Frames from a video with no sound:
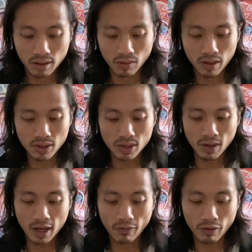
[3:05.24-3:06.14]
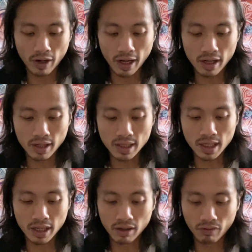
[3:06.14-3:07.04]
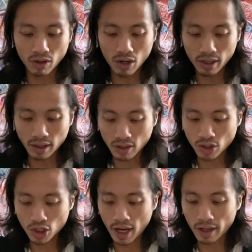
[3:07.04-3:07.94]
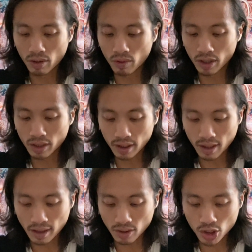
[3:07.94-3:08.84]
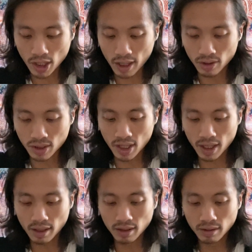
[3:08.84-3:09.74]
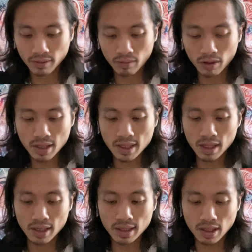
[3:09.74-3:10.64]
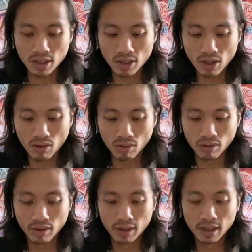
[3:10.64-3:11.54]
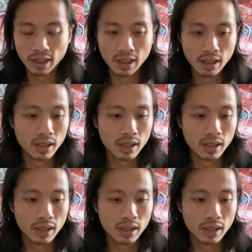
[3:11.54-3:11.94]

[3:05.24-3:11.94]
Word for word: What else do we have for Aries here regarding their shadow work and their shadow side? What does Aries need to know?